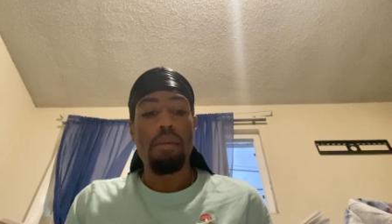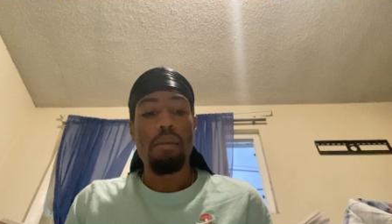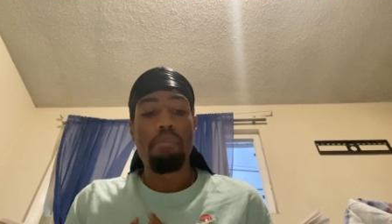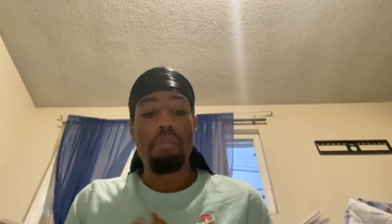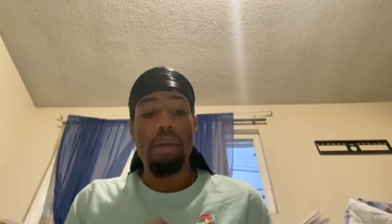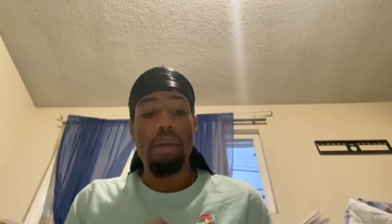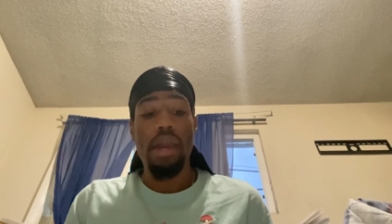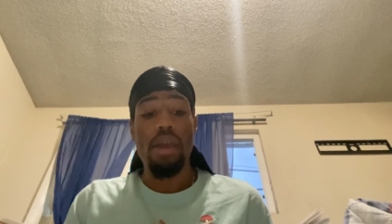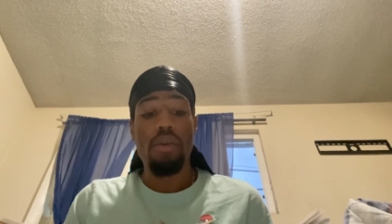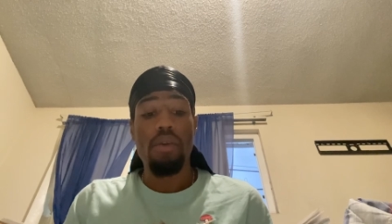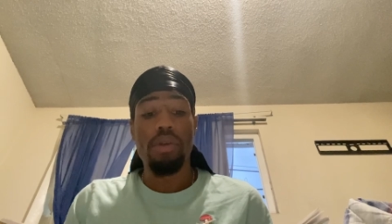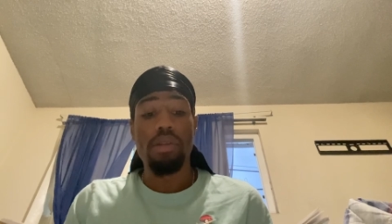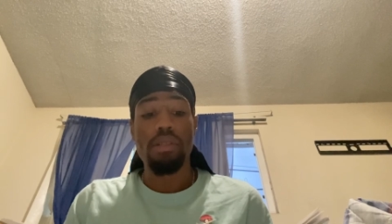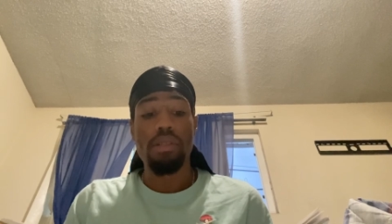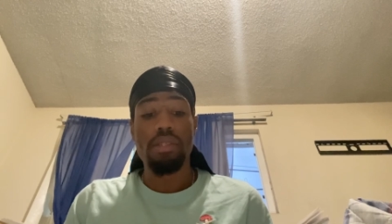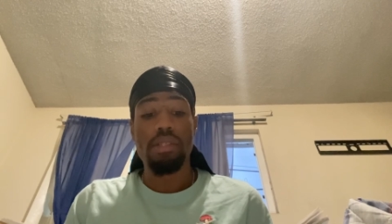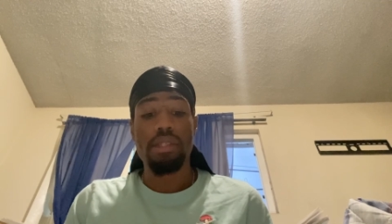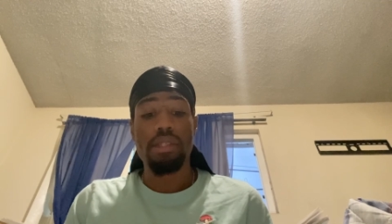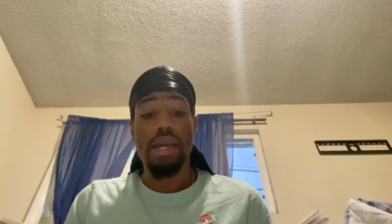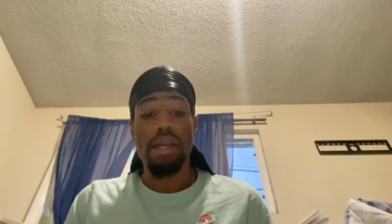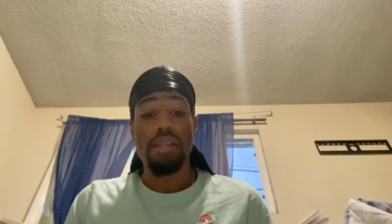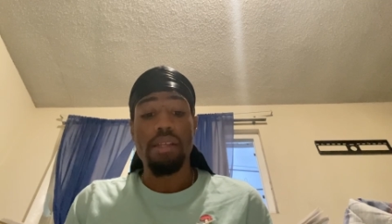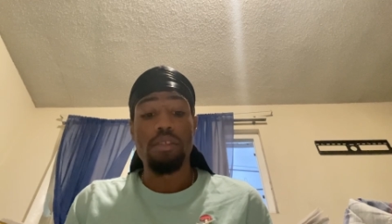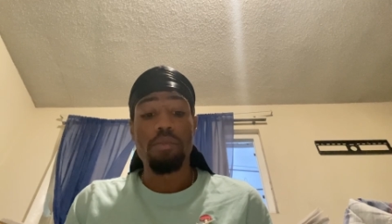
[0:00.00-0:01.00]
Parents
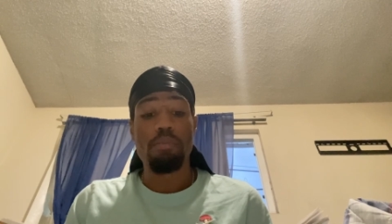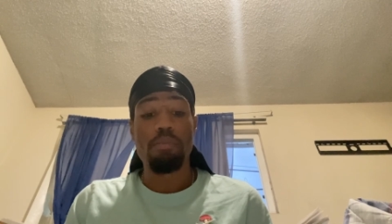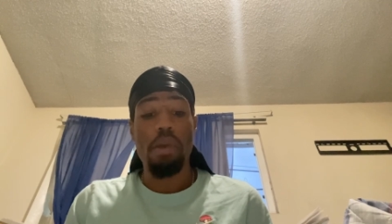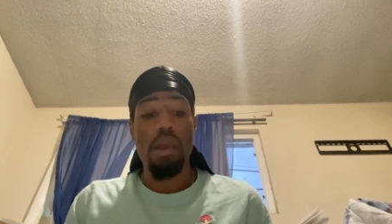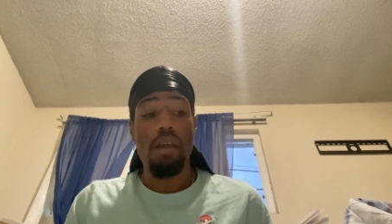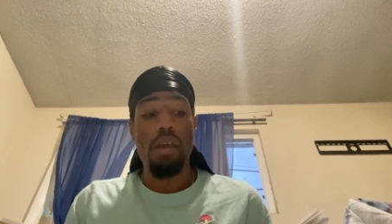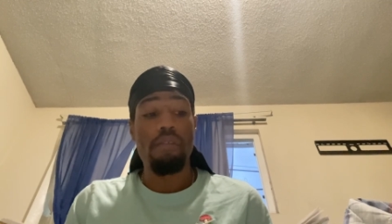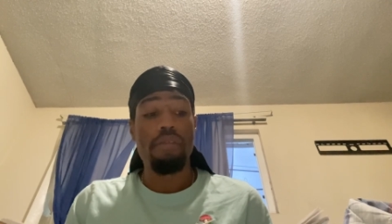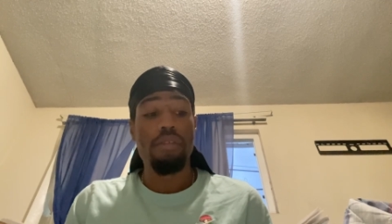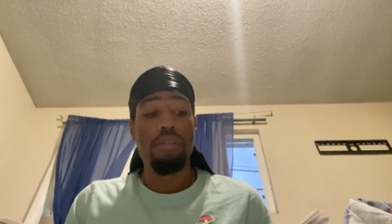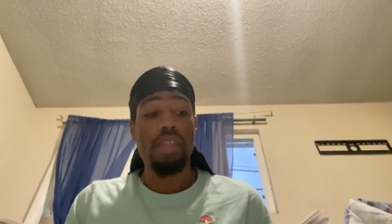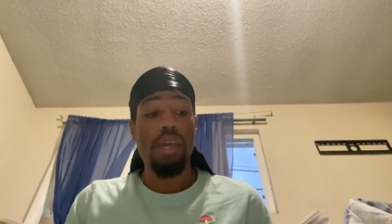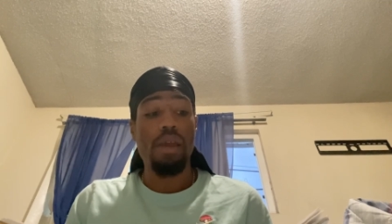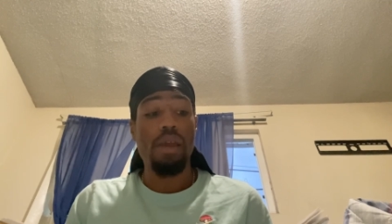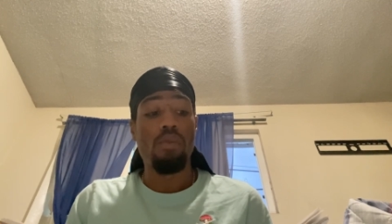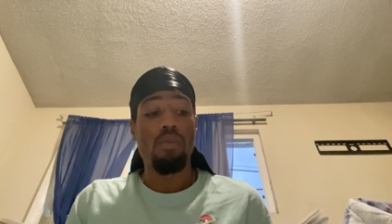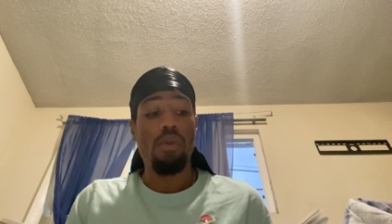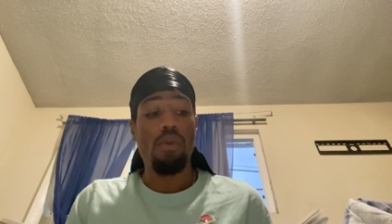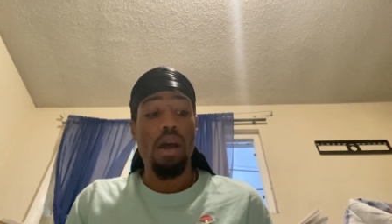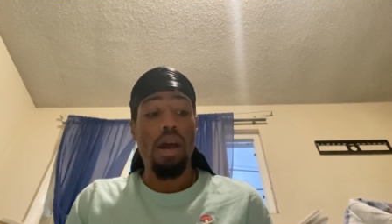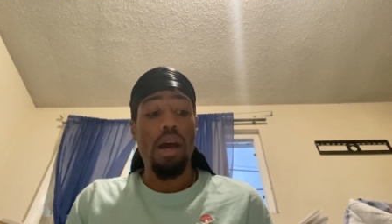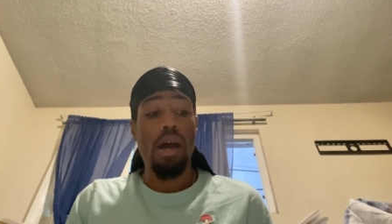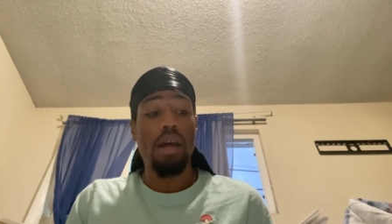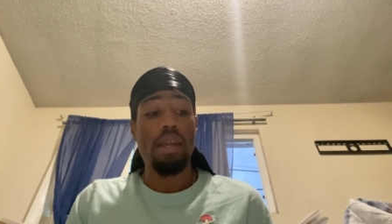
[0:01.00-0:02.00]
that spareth their
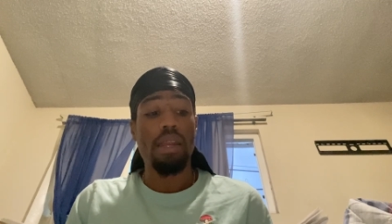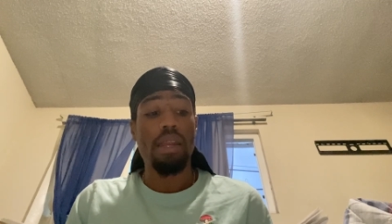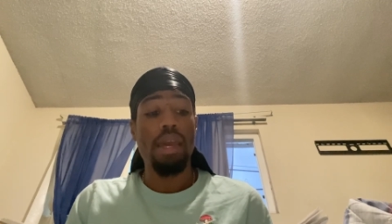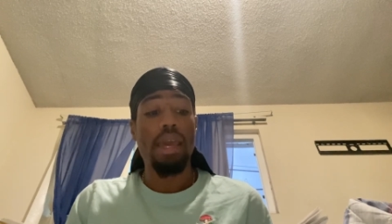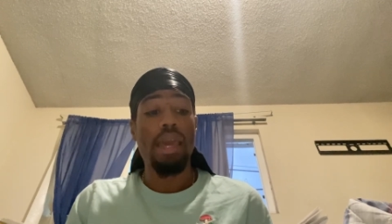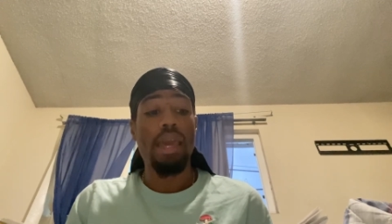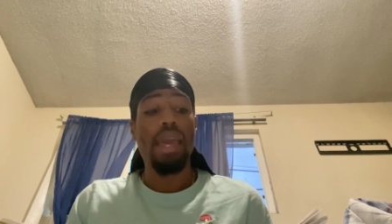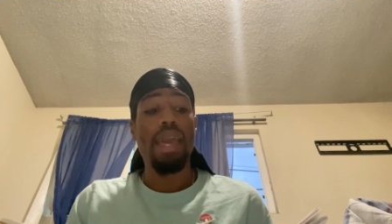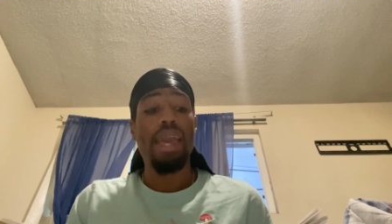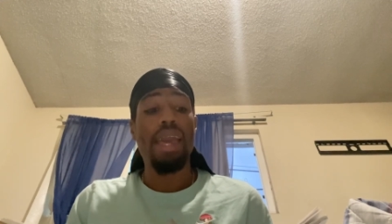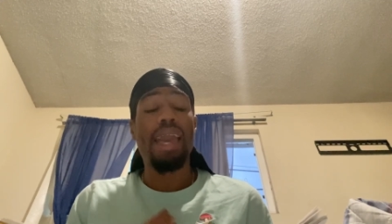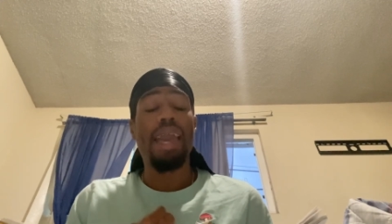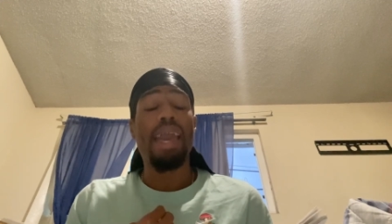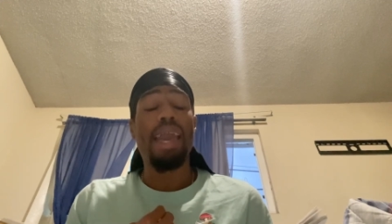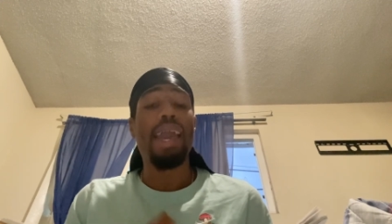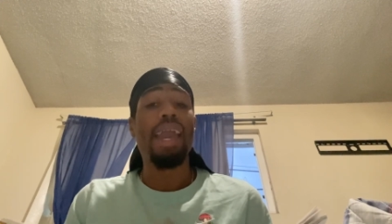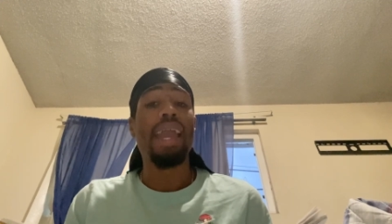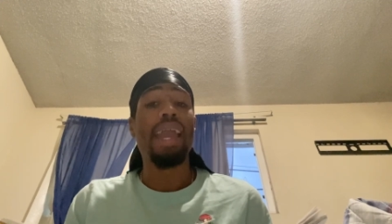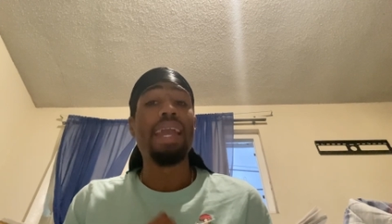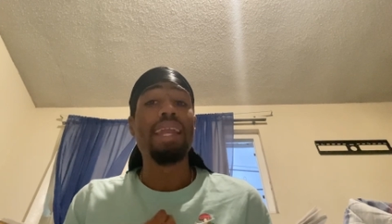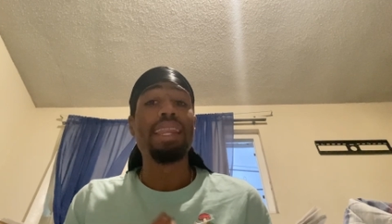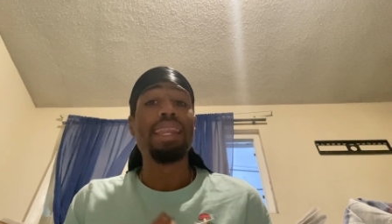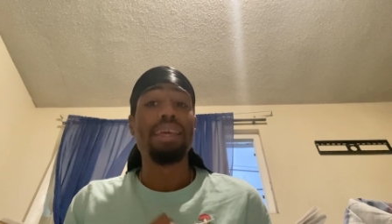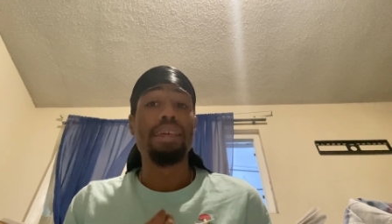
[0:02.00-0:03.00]
rod
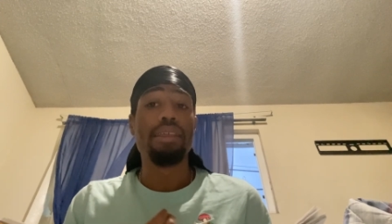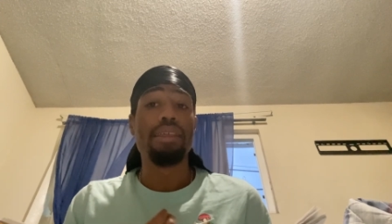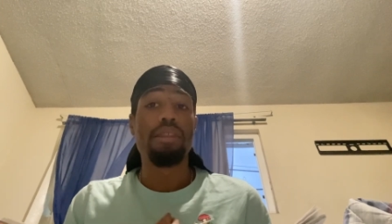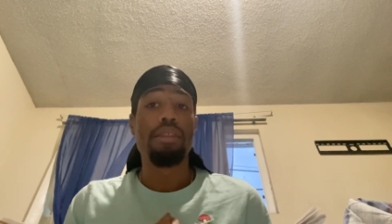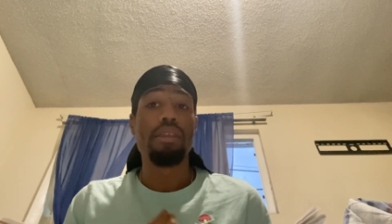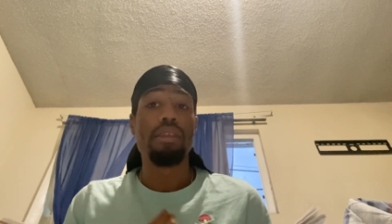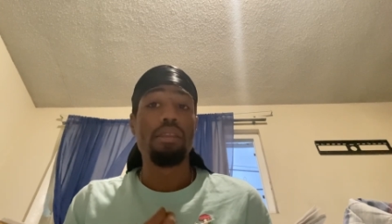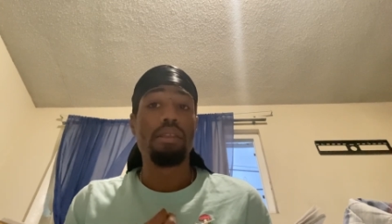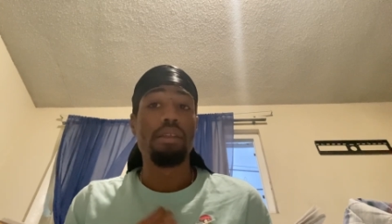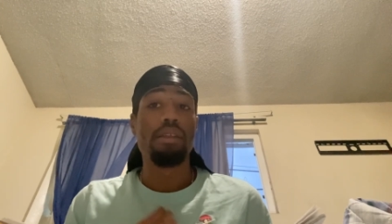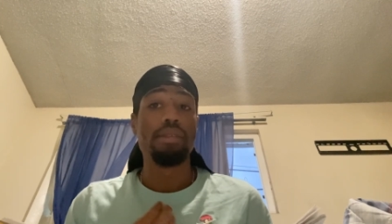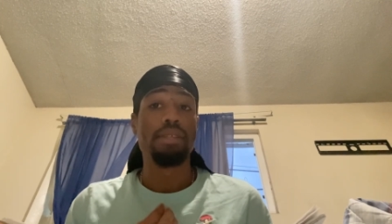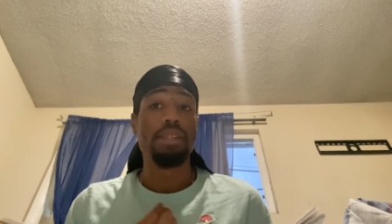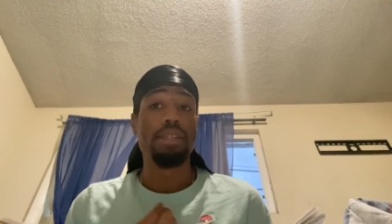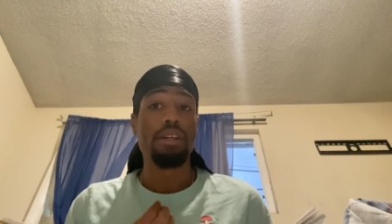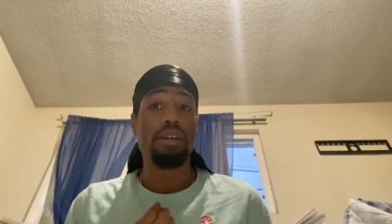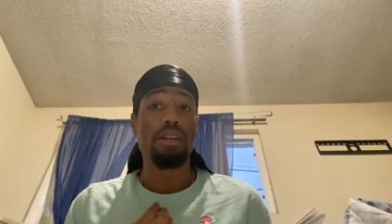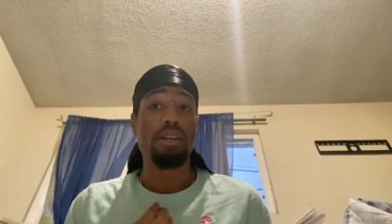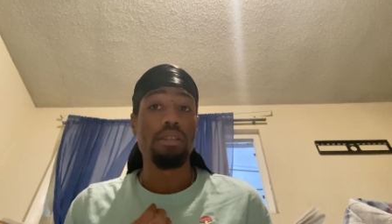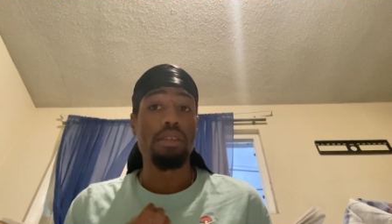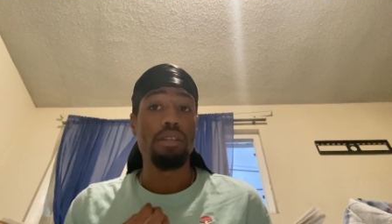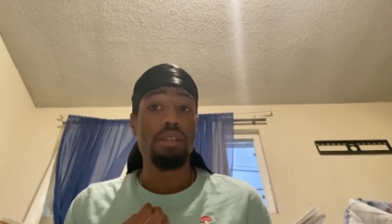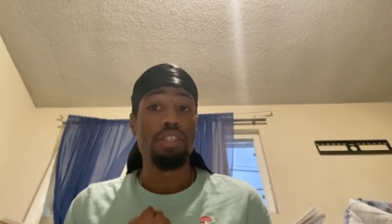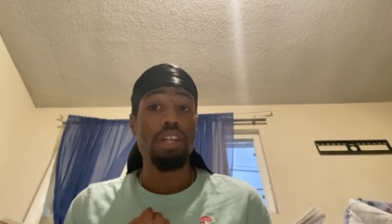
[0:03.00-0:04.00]
hateth the, ch
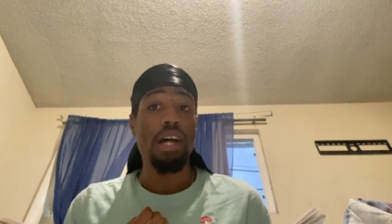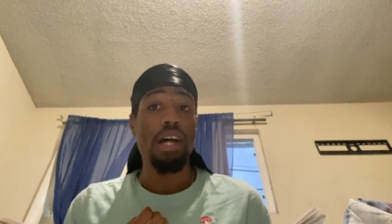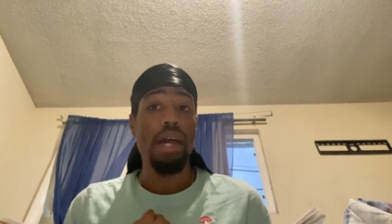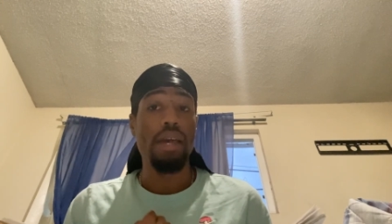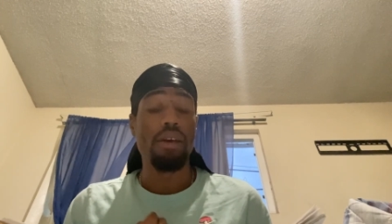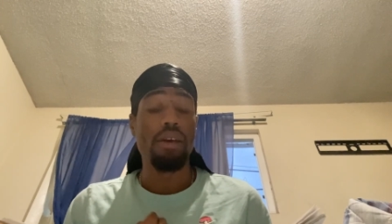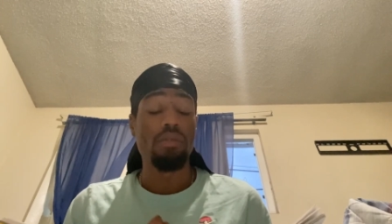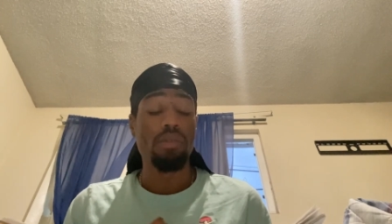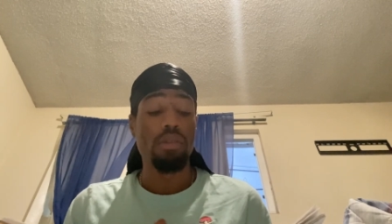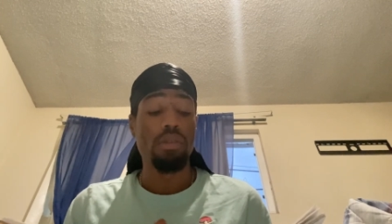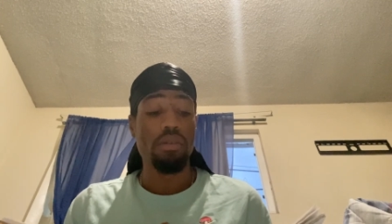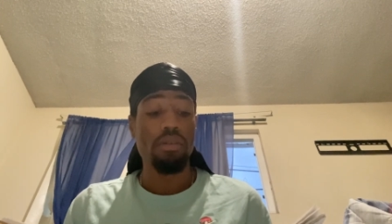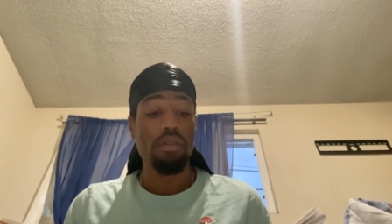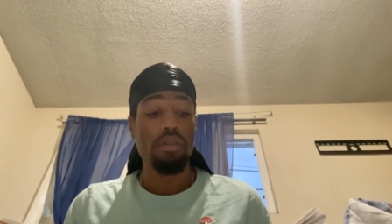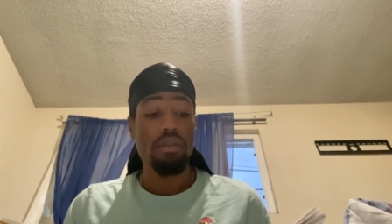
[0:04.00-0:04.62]
the child,